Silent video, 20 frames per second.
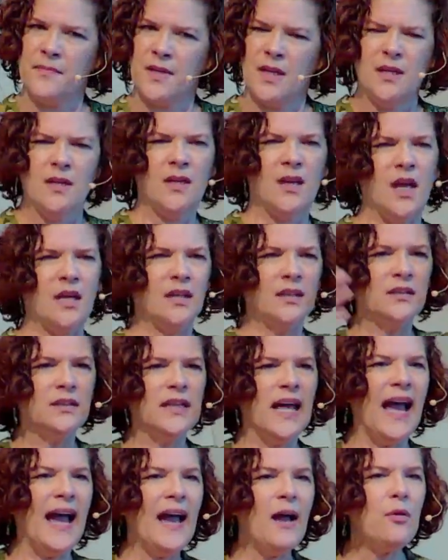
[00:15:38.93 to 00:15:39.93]
and
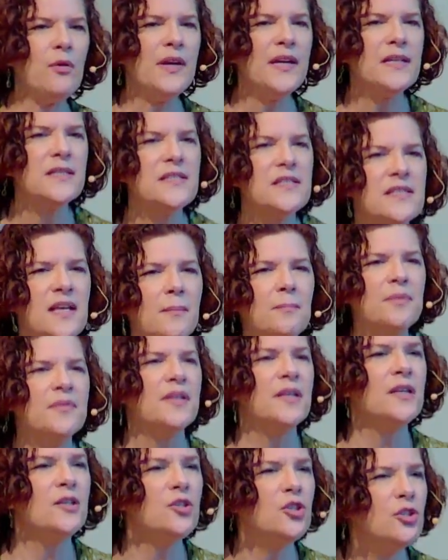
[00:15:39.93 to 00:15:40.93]
allowing
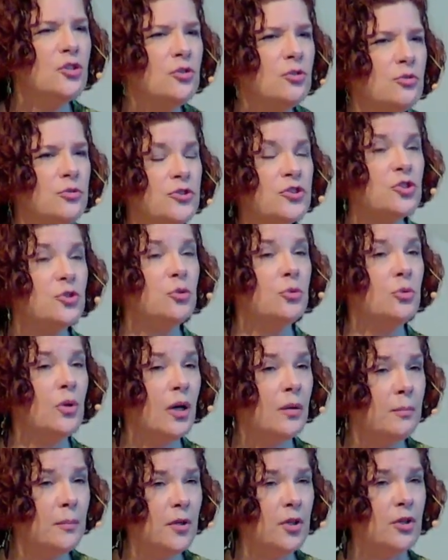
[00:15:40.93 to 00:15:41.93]
something new to
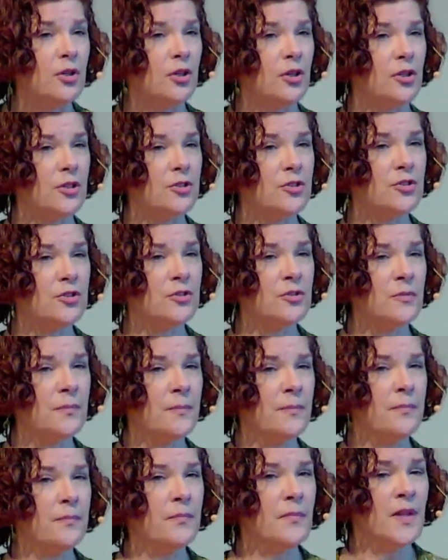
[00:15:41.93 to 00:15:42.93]
emerge.
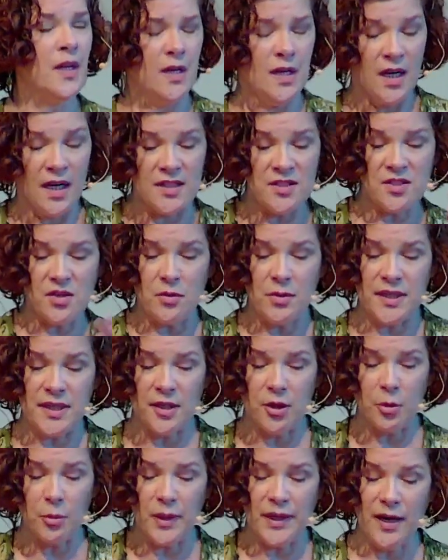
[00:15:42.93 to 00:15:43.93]
And so
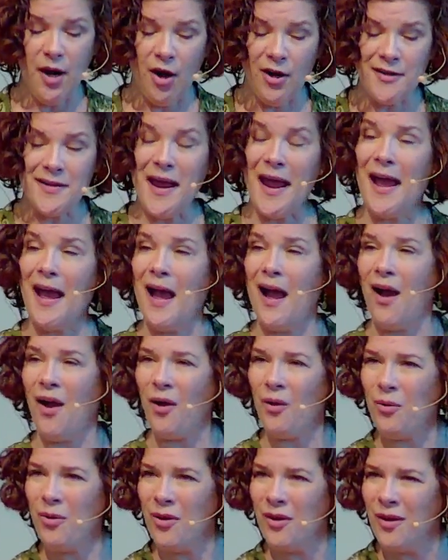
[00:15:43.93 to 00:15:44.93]
here we are
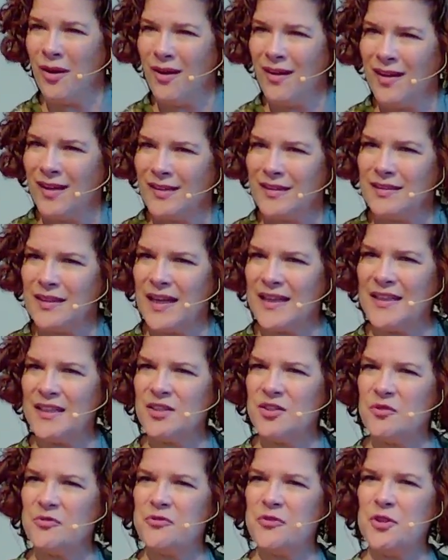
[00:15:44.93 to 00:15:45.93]
now, letting
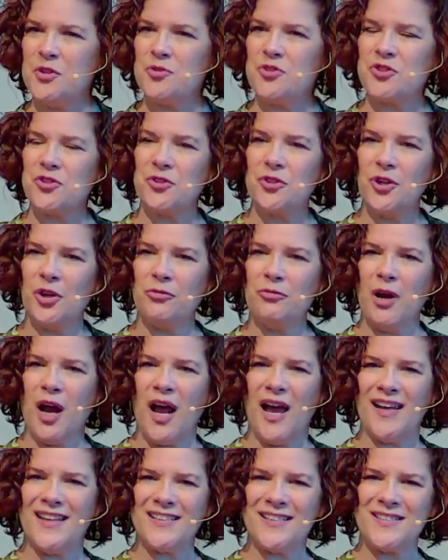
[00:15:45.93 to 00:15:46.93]
the future
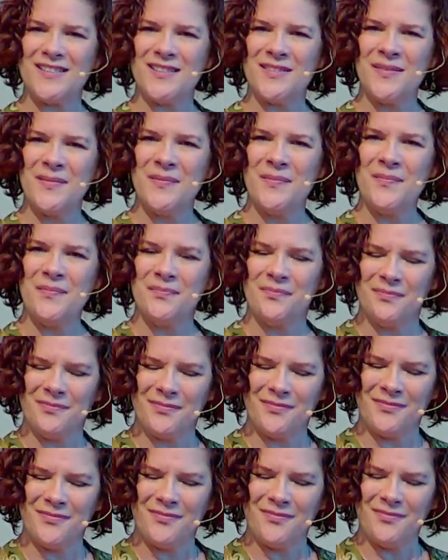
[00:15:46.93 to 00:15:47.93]
arise,
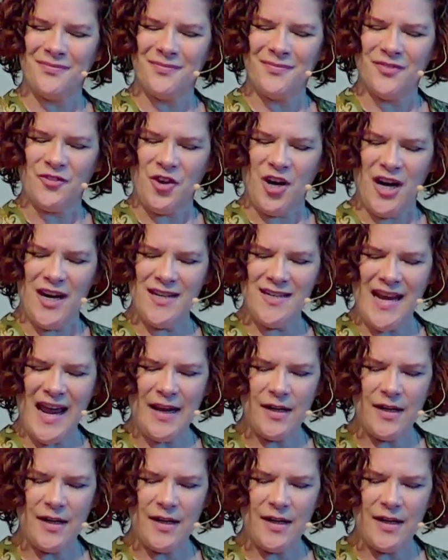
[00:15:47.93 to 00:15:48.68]
right? And